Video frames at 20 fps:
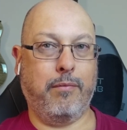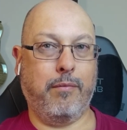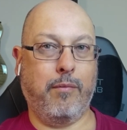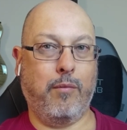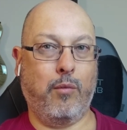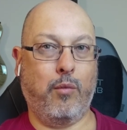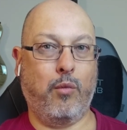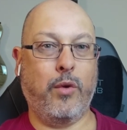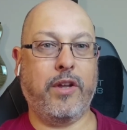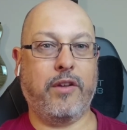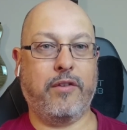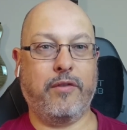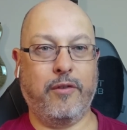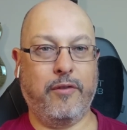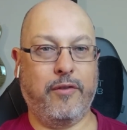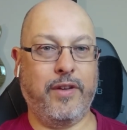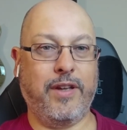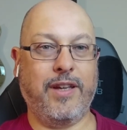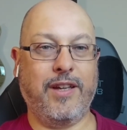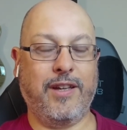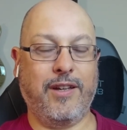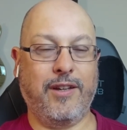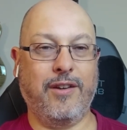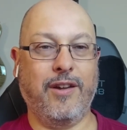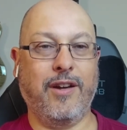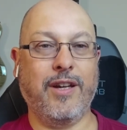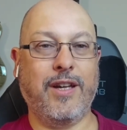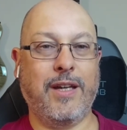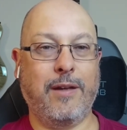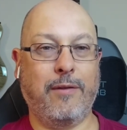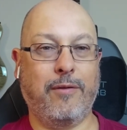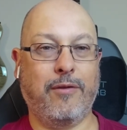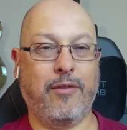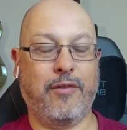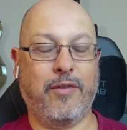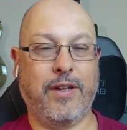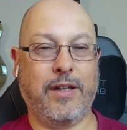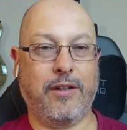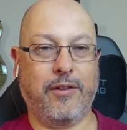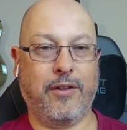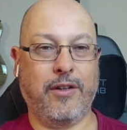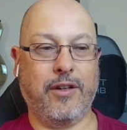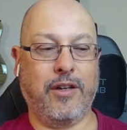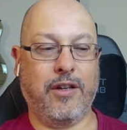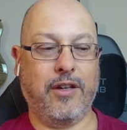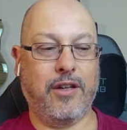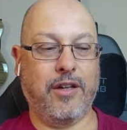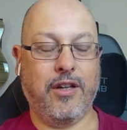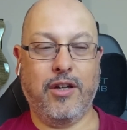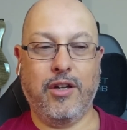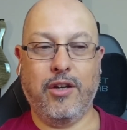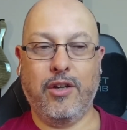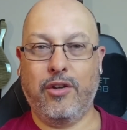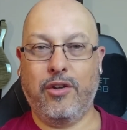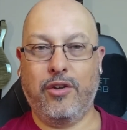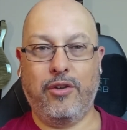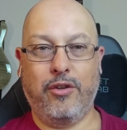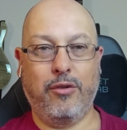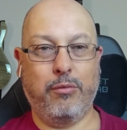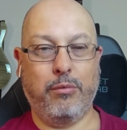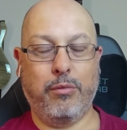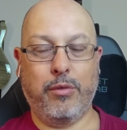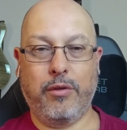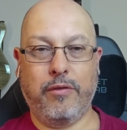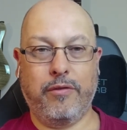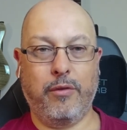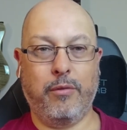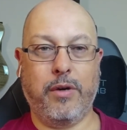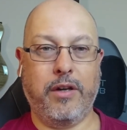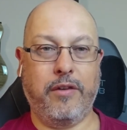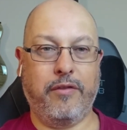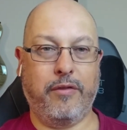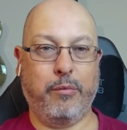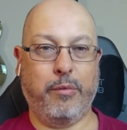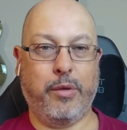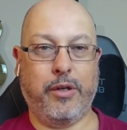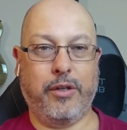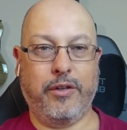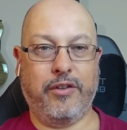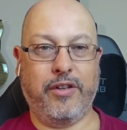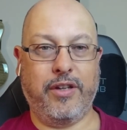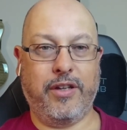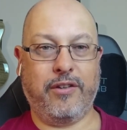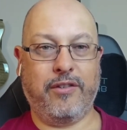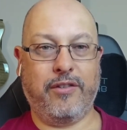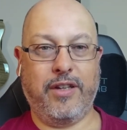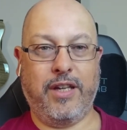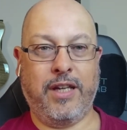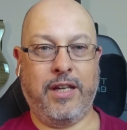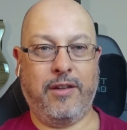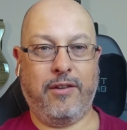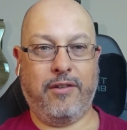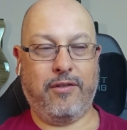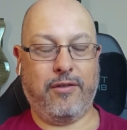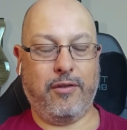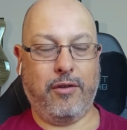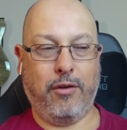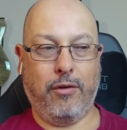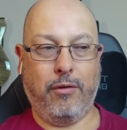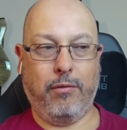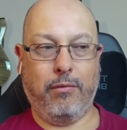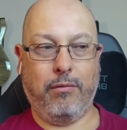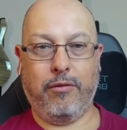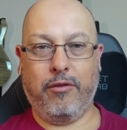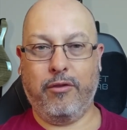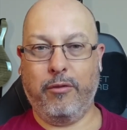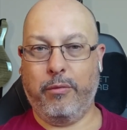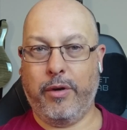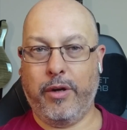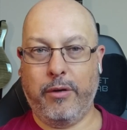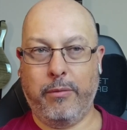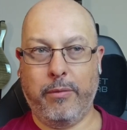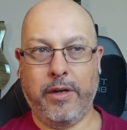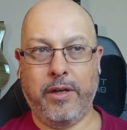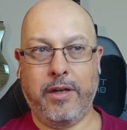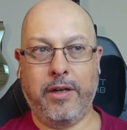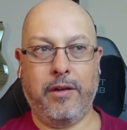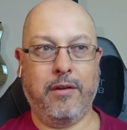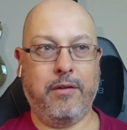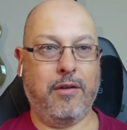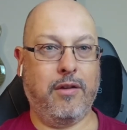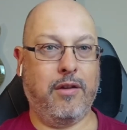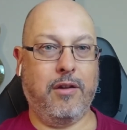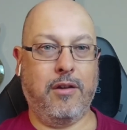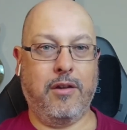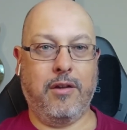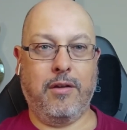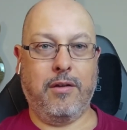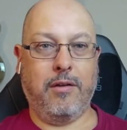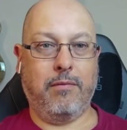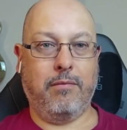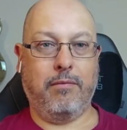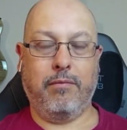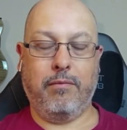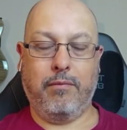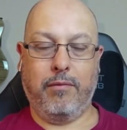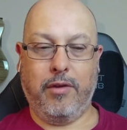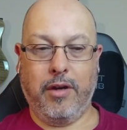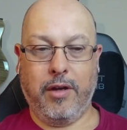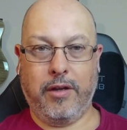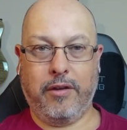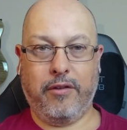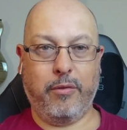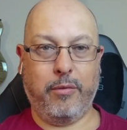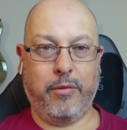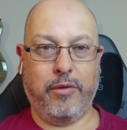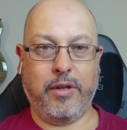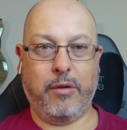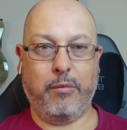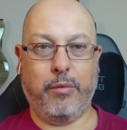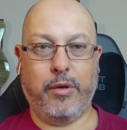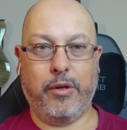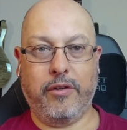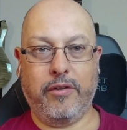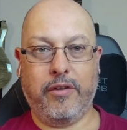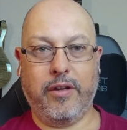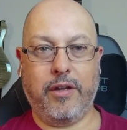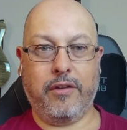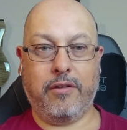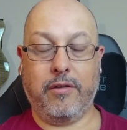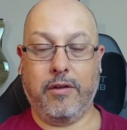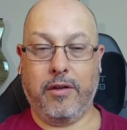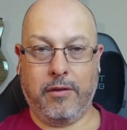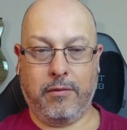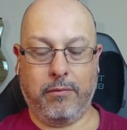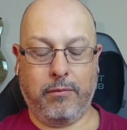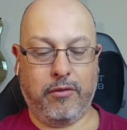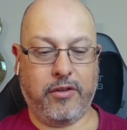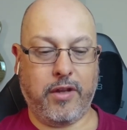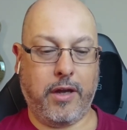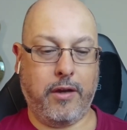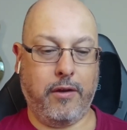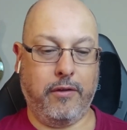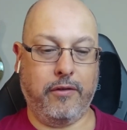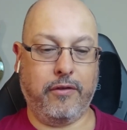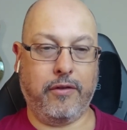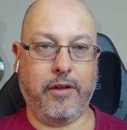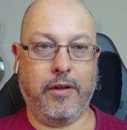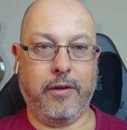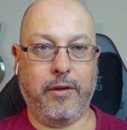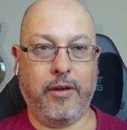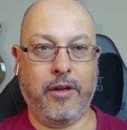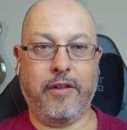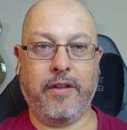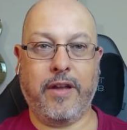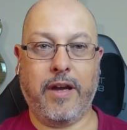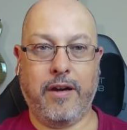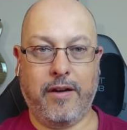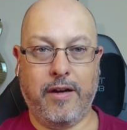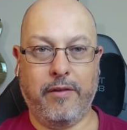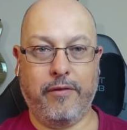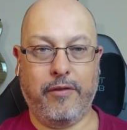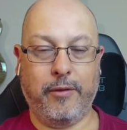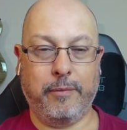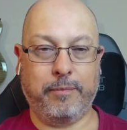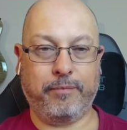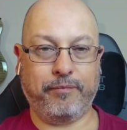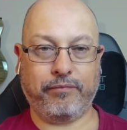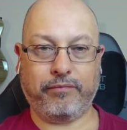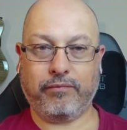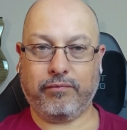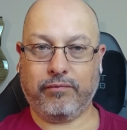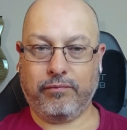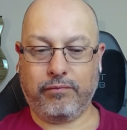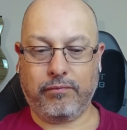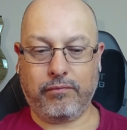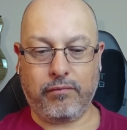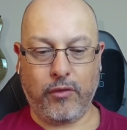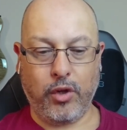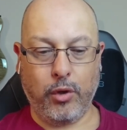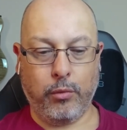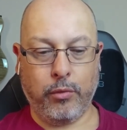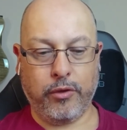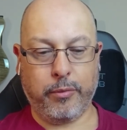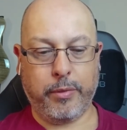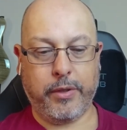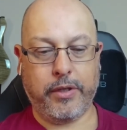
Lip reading: wishful thinking and naive to think that you move away from politics. It's, to my mind, 90% politics and sales at that level. What's been